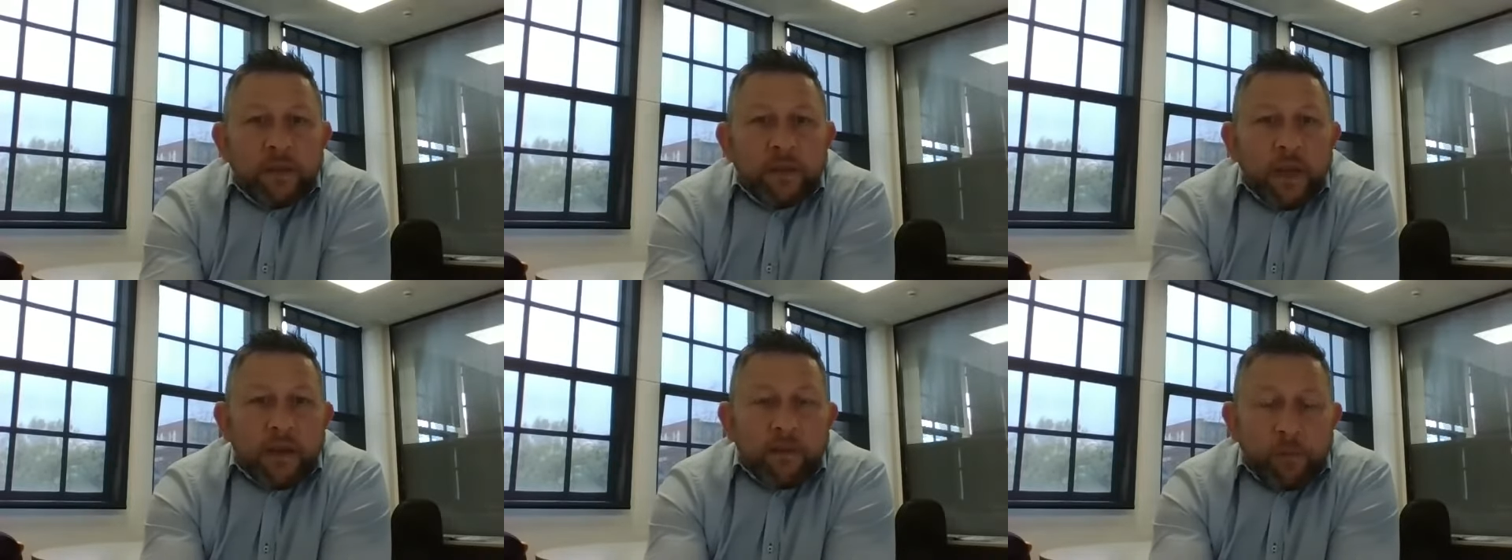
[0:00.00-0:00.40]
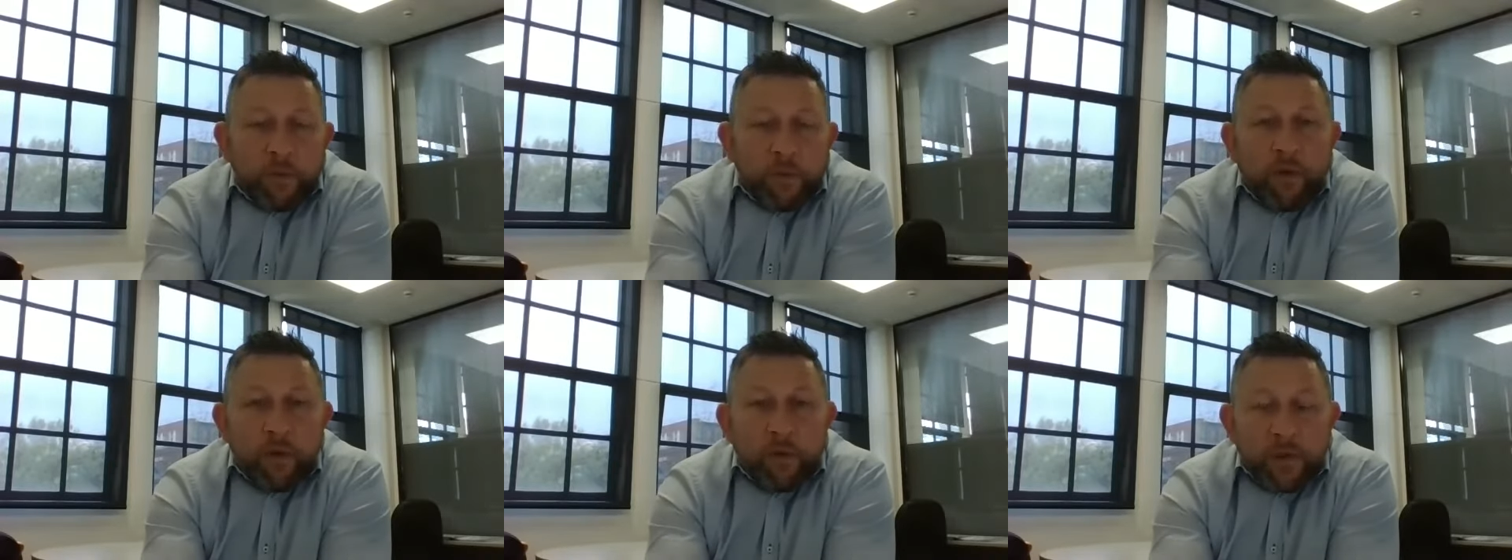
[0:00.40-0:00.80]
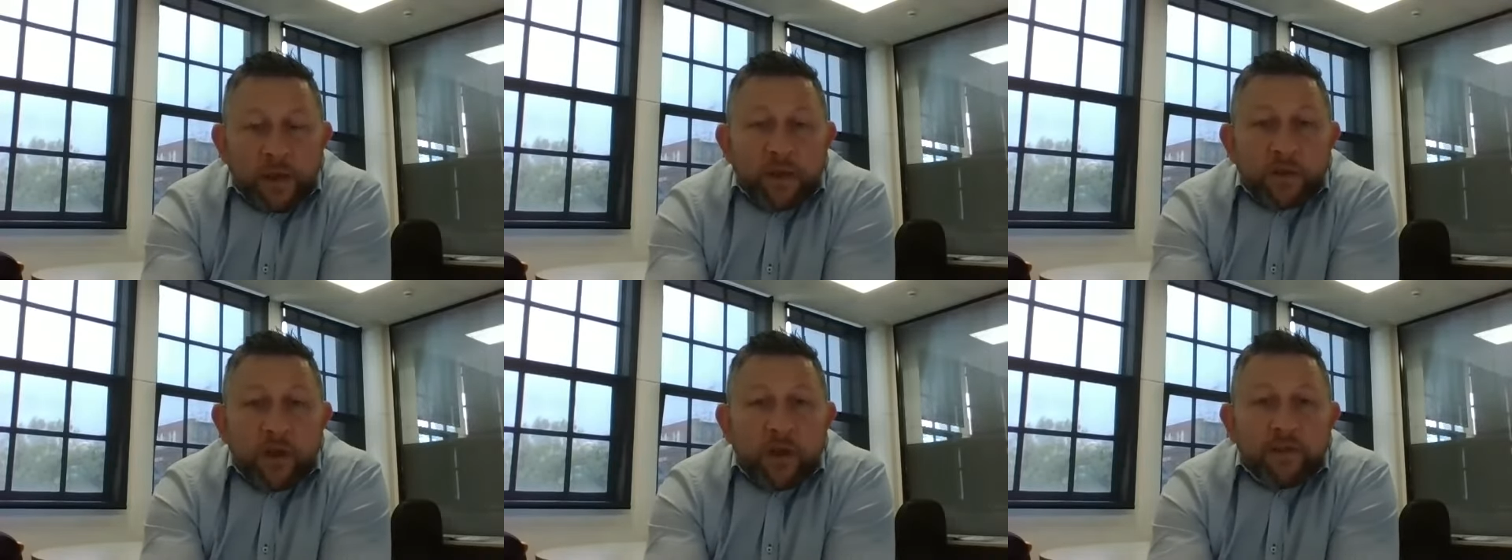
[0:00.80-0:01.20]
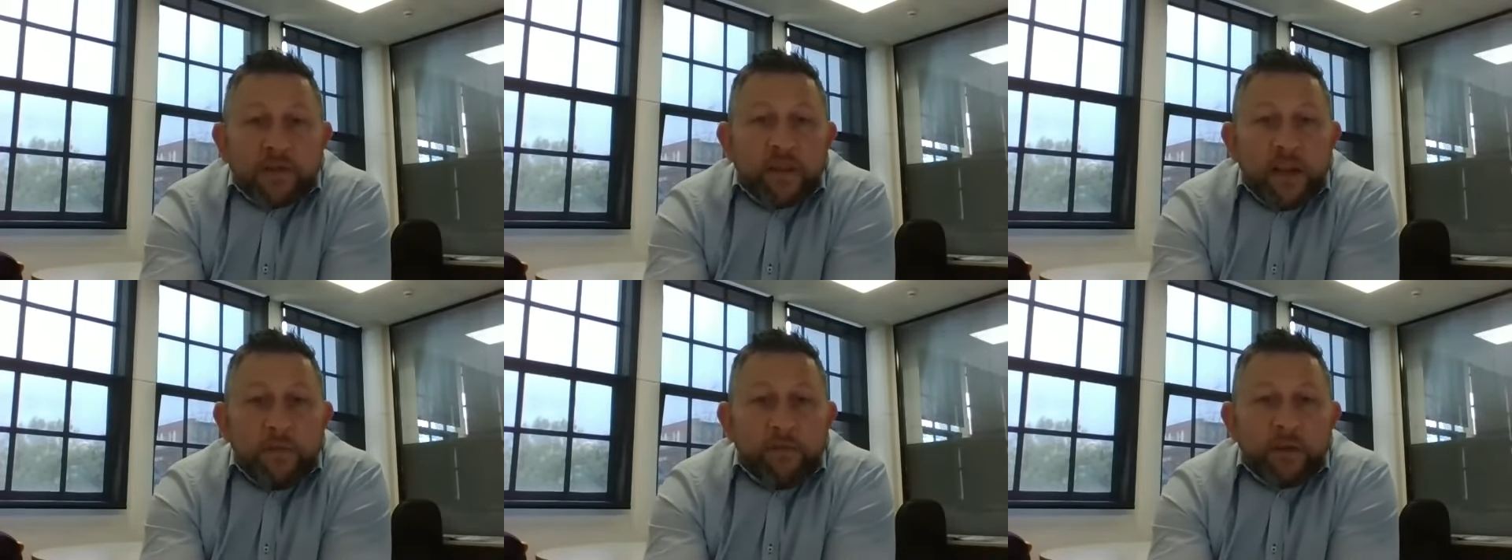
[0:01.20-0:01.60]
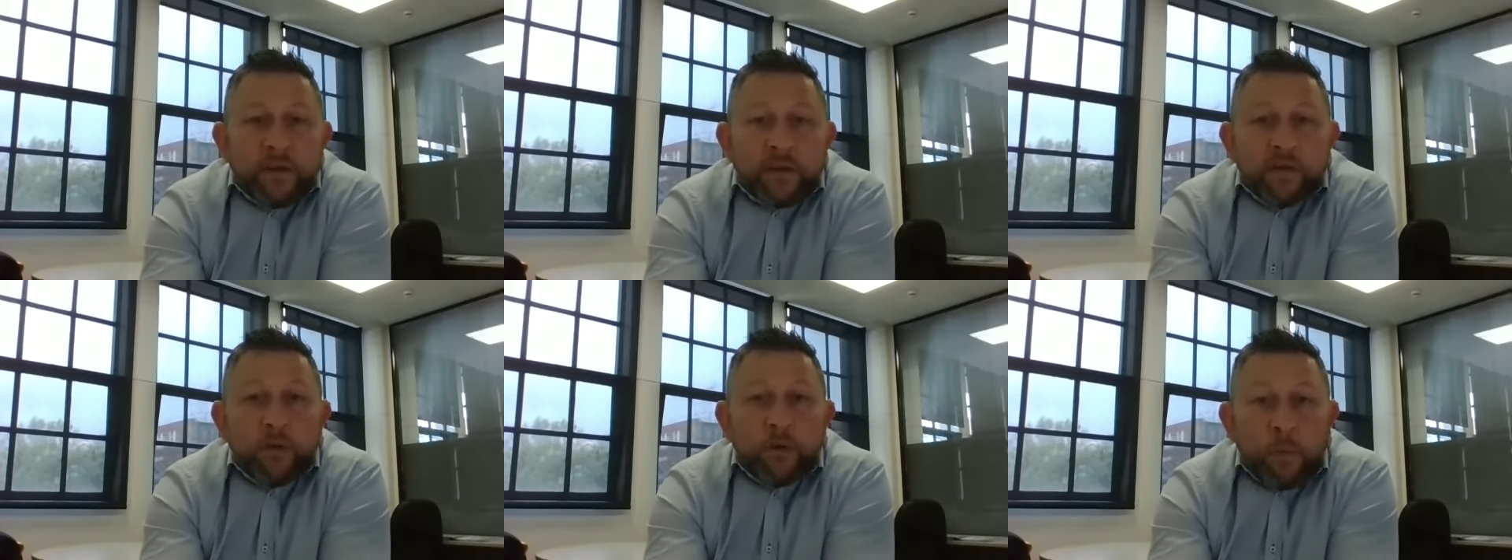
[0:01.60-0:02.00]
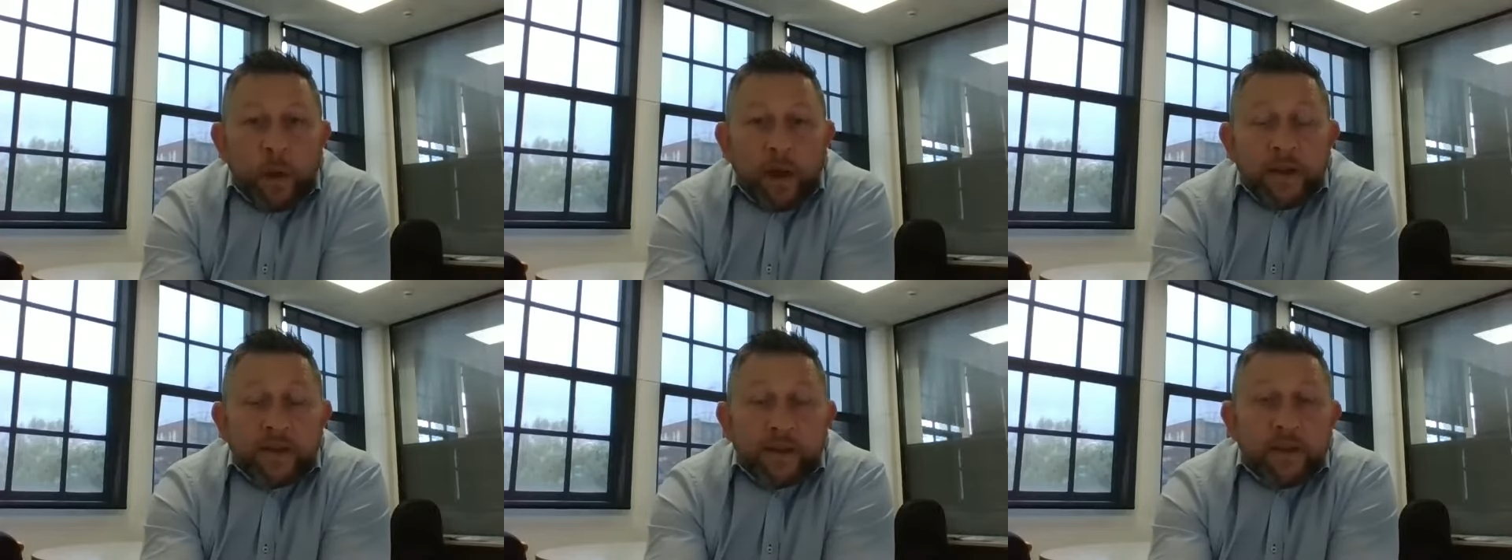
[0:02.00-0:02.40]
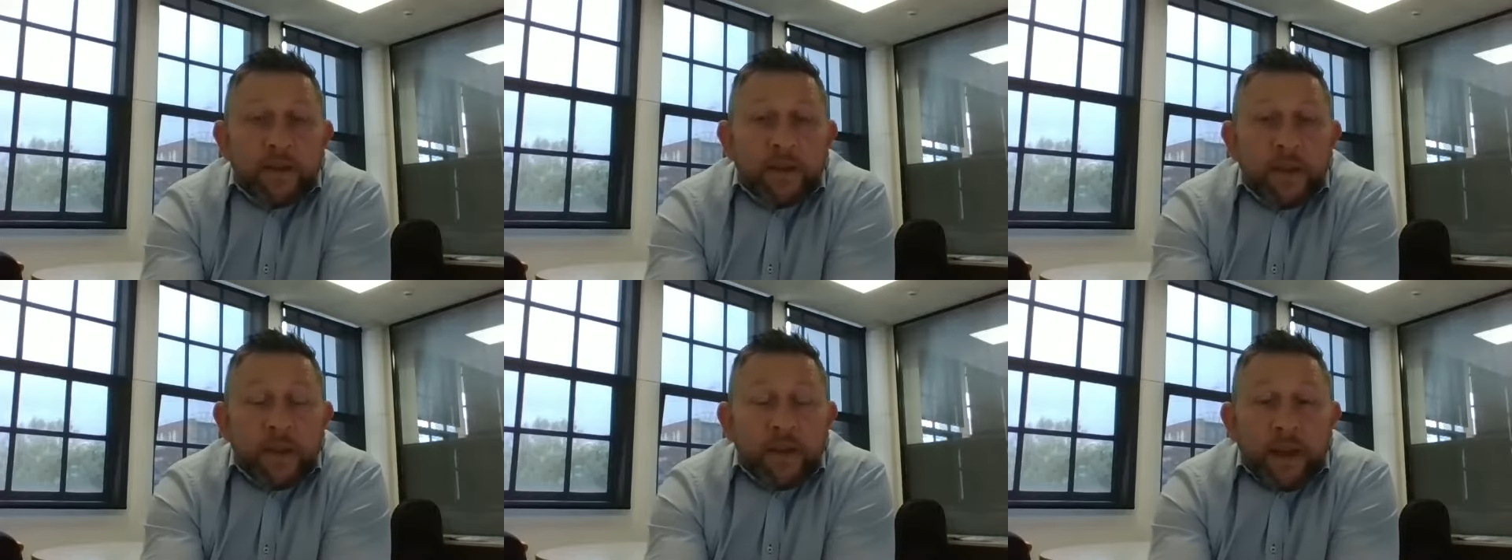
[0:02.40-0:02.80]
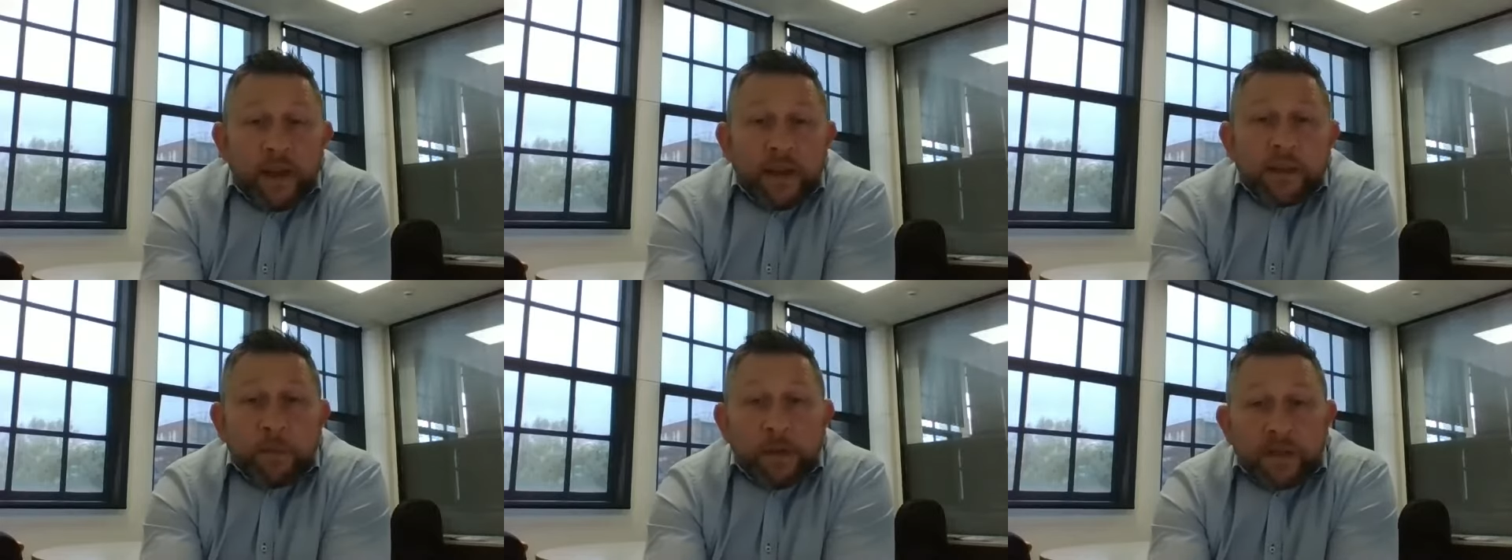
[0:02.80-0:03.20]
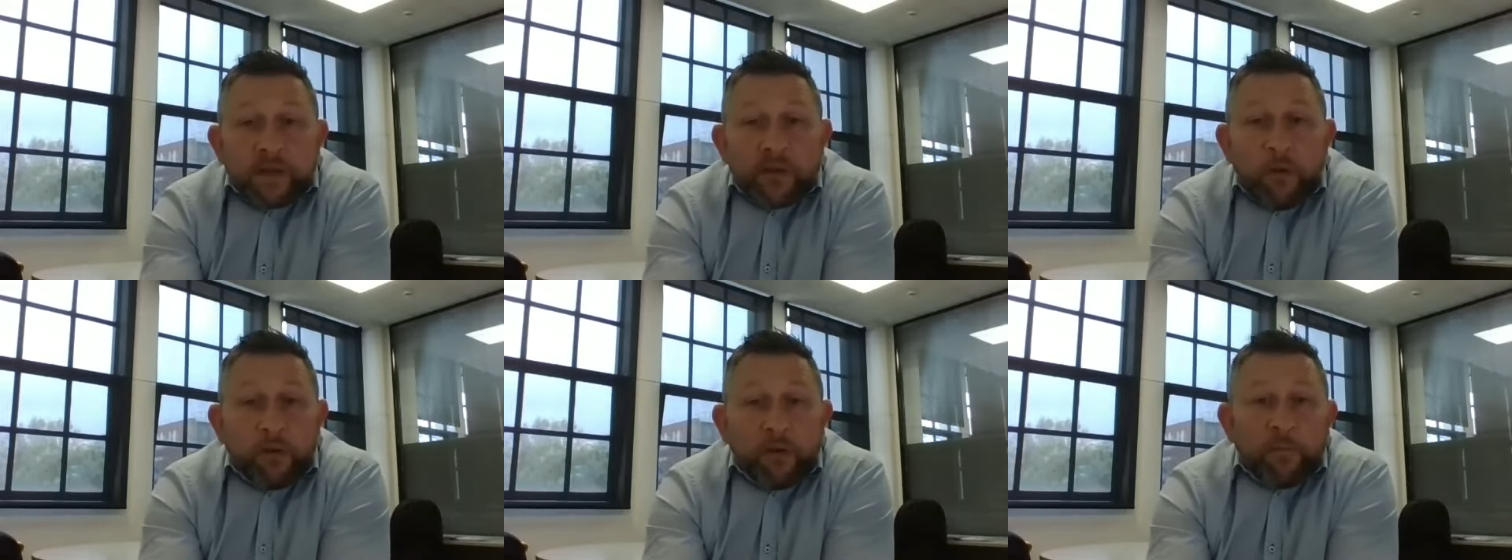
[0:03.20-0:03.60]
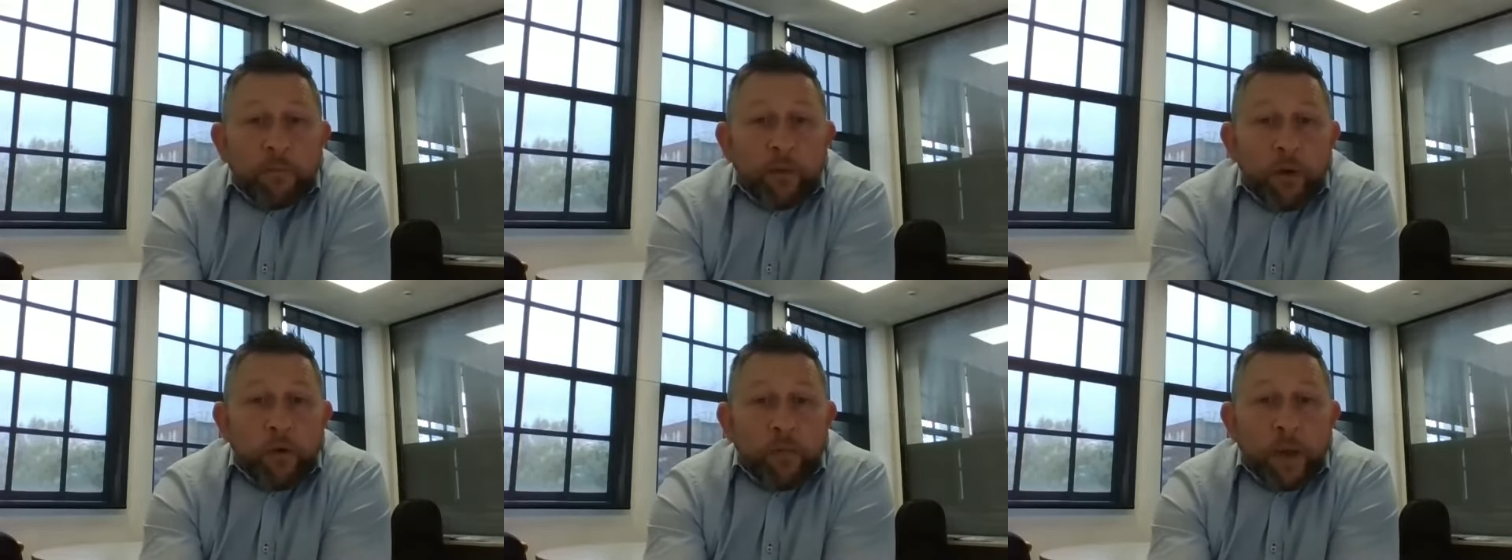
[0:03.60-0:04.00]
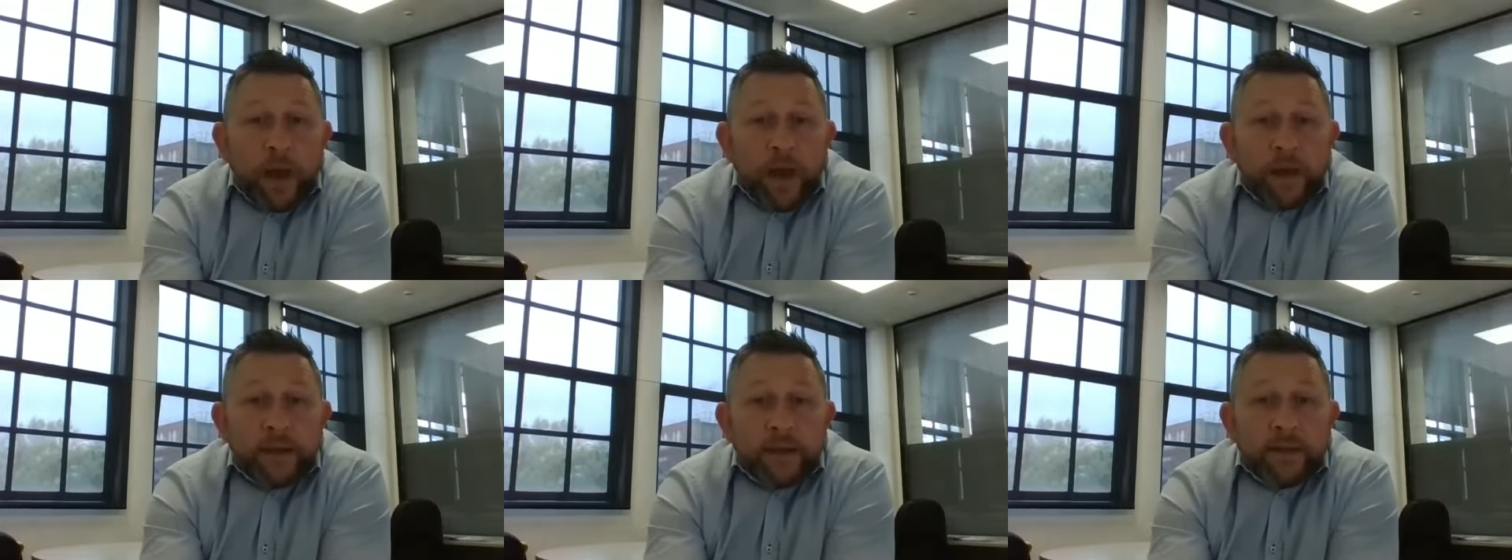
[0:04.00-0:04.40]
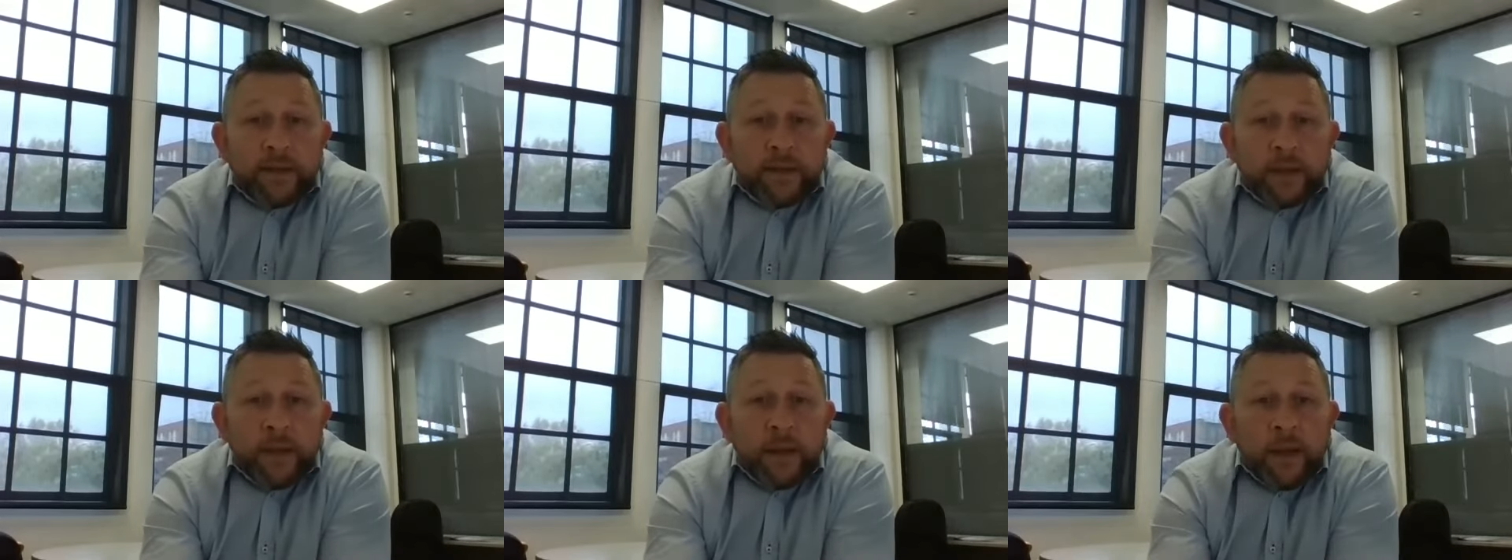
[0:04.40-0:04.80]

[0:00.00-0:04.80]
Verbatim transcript: that provide that shows that the evidence took place and, and has been signed off by all parties.